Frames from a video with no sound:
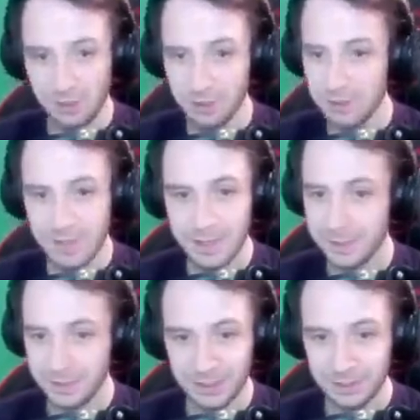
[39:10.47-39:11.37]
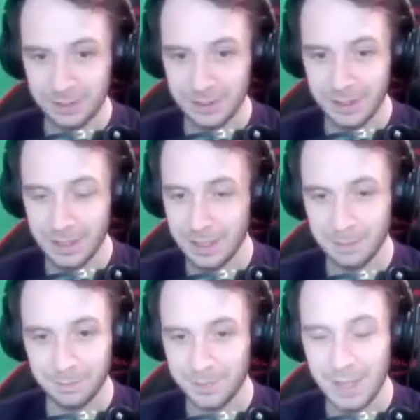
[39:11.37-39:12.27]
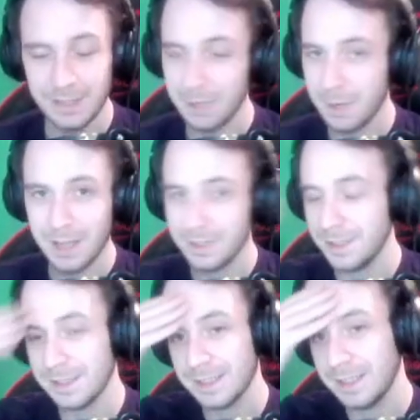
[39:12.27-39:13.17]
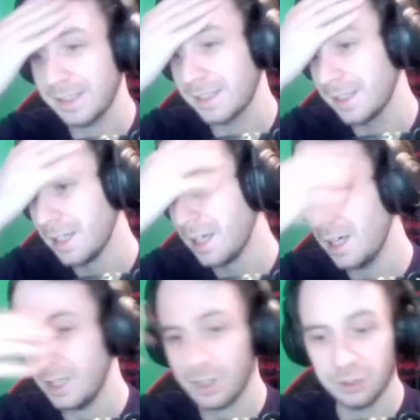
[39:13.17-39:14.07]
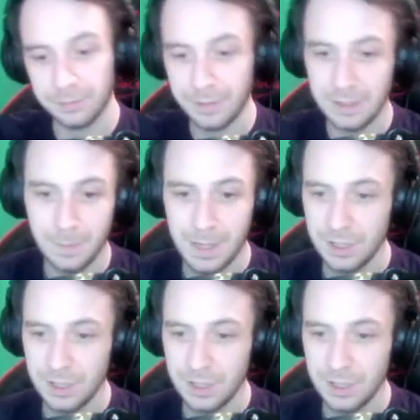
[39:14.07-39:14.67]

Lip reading: and take a look. That's how I got into this. A good friend of mine, Chad